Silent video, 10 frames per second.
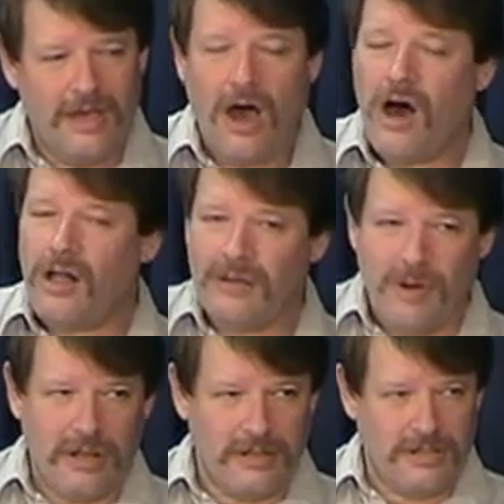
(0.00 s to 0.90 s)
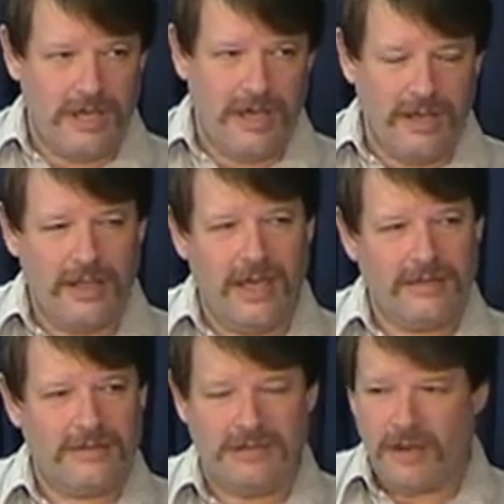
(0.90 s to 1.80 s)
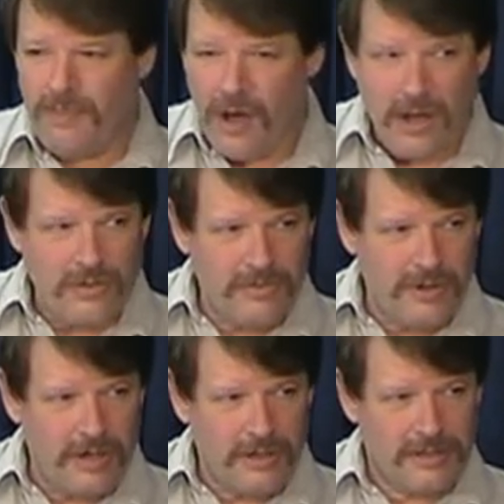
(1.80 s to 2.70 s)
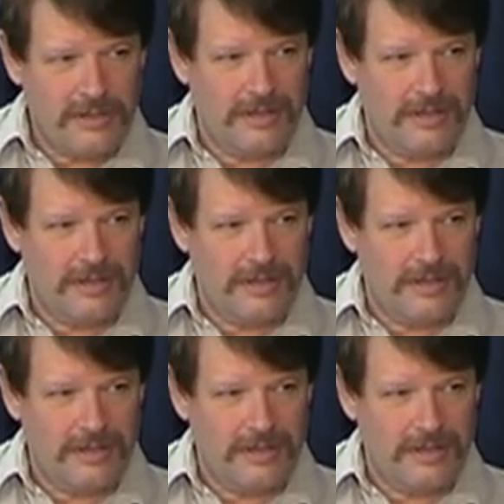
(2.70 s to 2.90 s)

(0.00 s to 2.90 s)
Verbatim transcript: haul them all to jail, and dump all their milk.